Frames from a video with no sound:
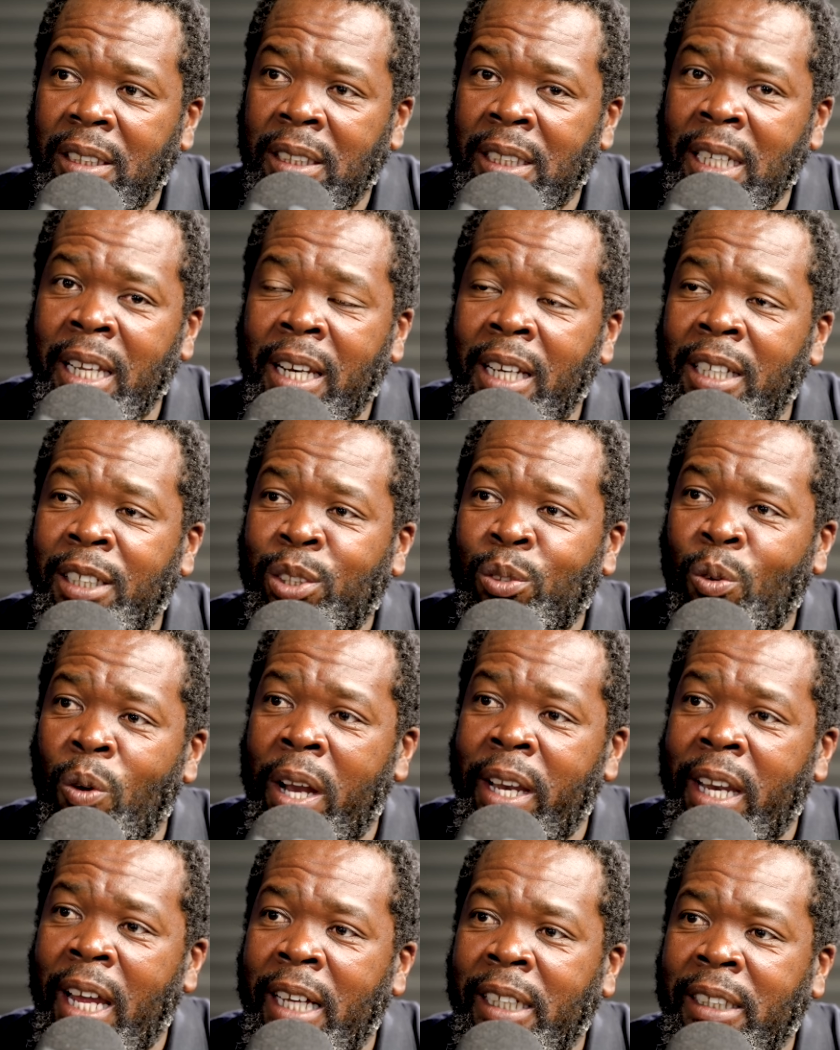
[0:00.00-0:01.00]
They really
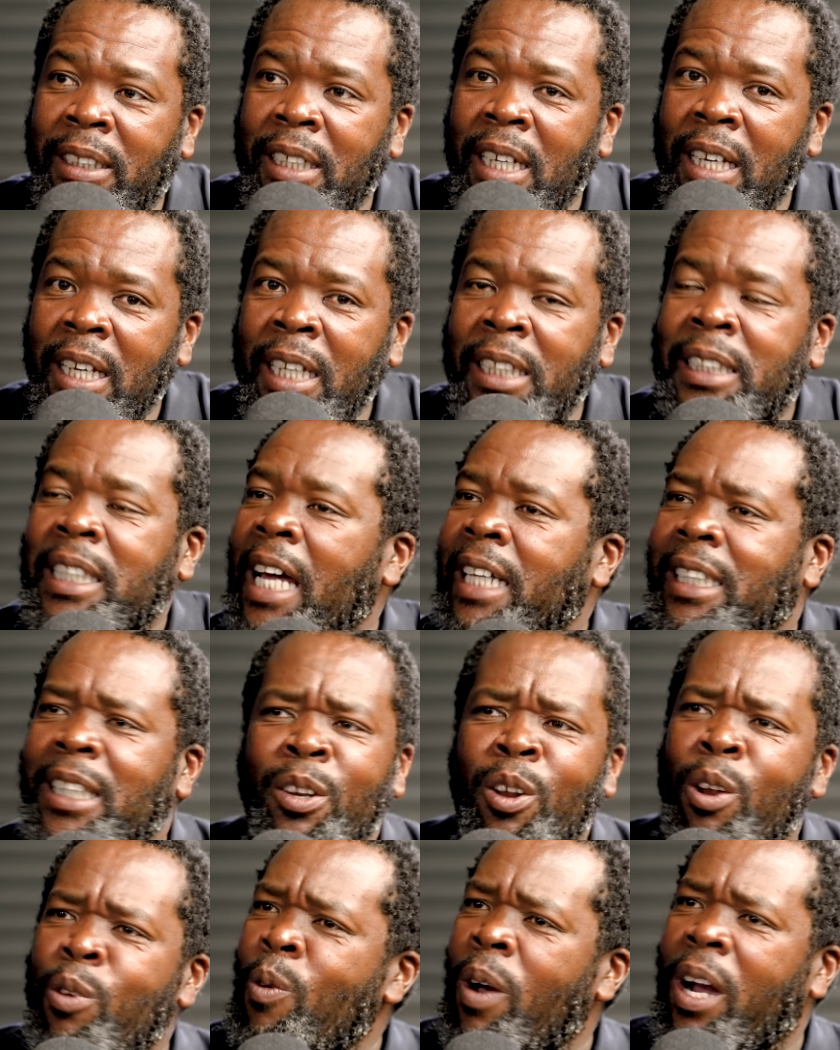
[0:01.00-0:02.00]
squander it. It's like
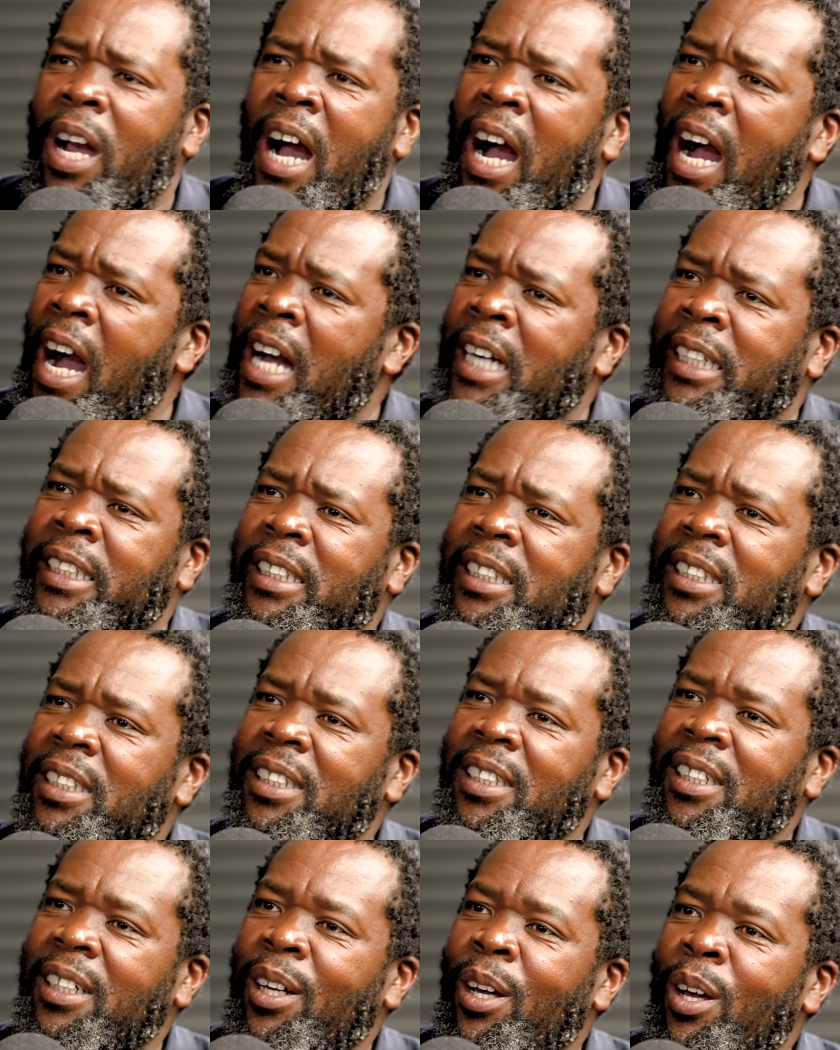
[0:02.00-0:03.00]
they don't work hard.
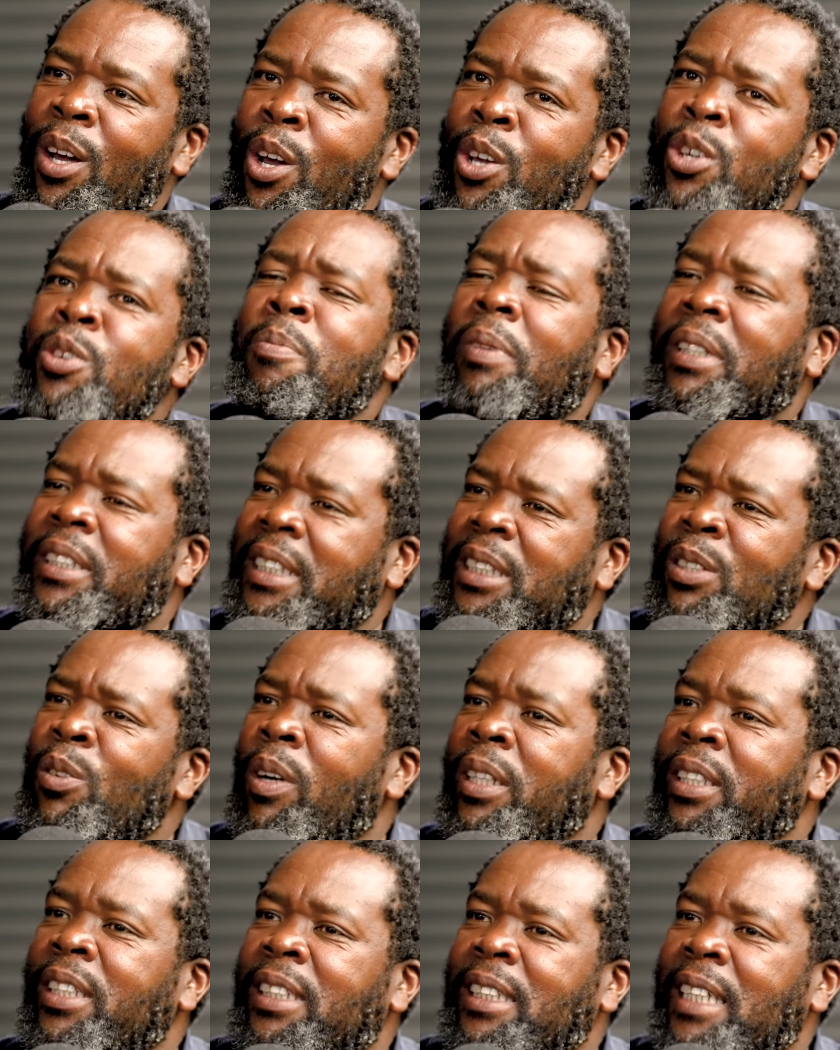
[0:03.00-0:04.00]
You must see
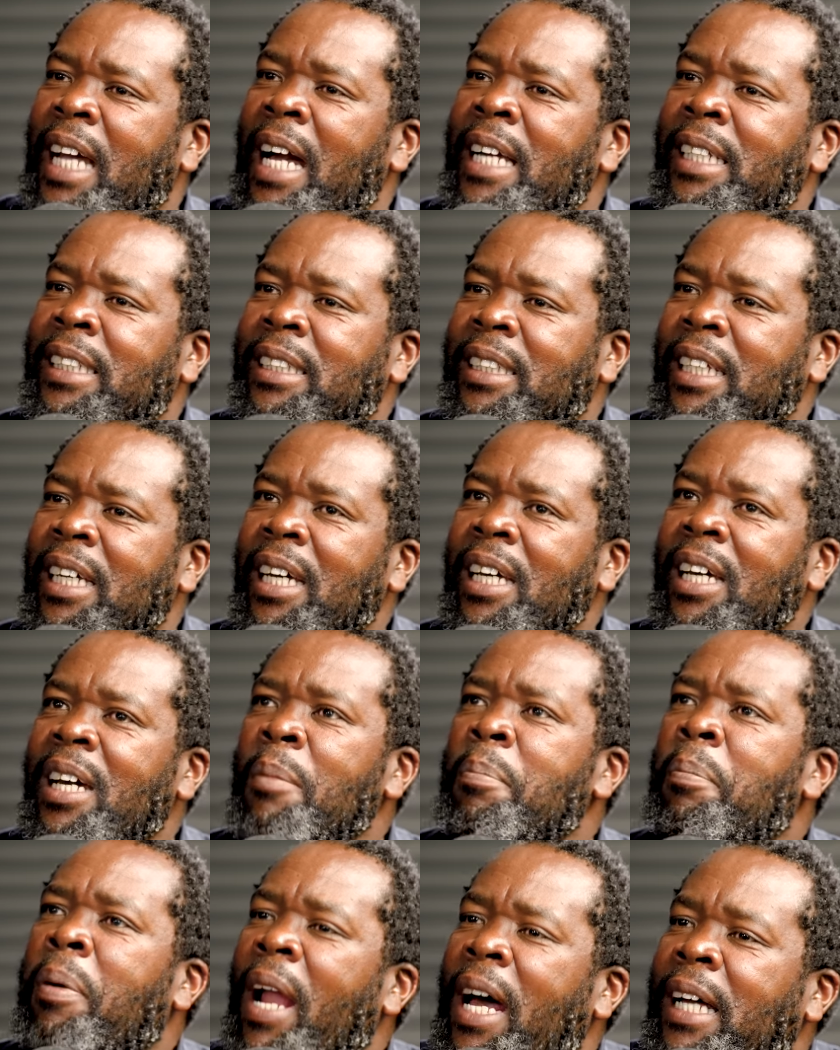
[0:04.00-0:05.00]
when these guys
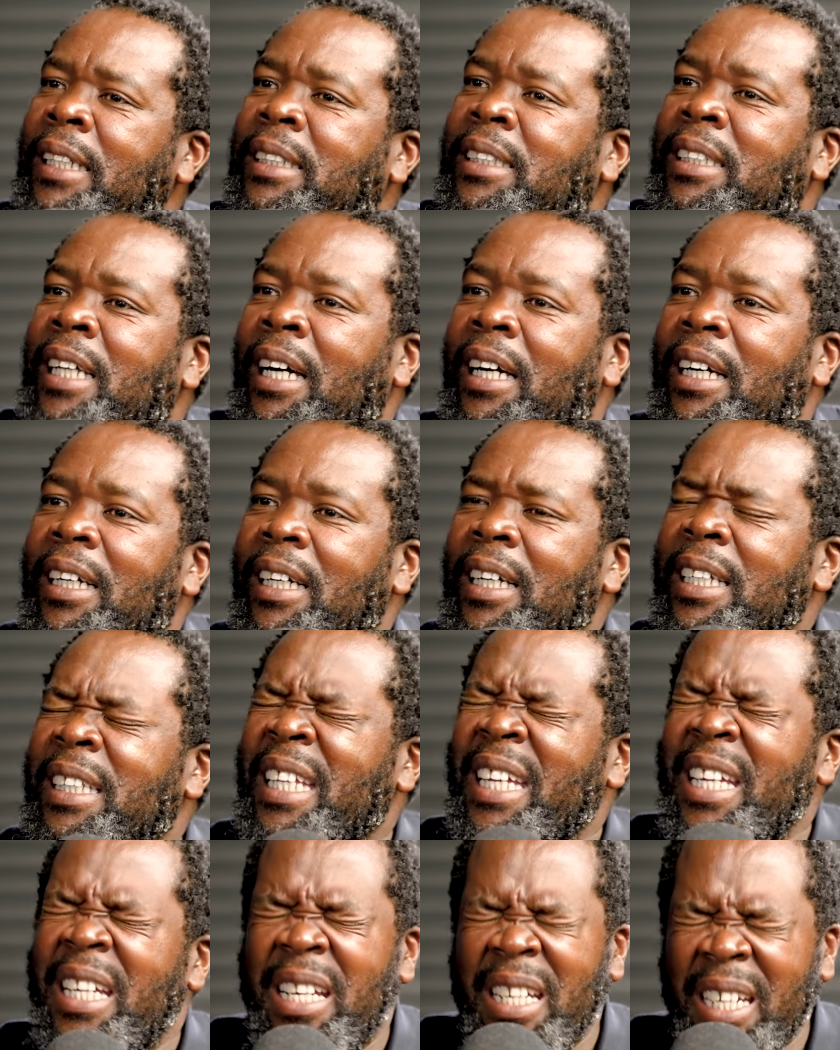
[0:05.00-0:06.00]
plaster.
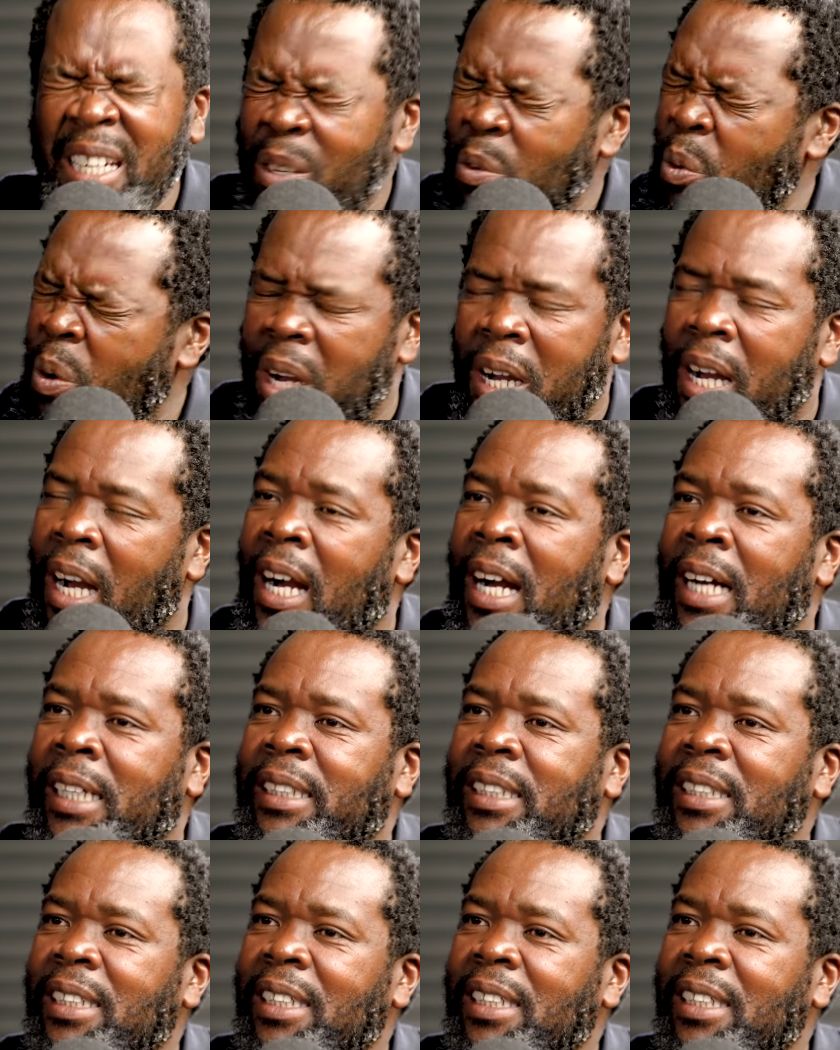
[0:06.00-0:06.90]
They really work hard.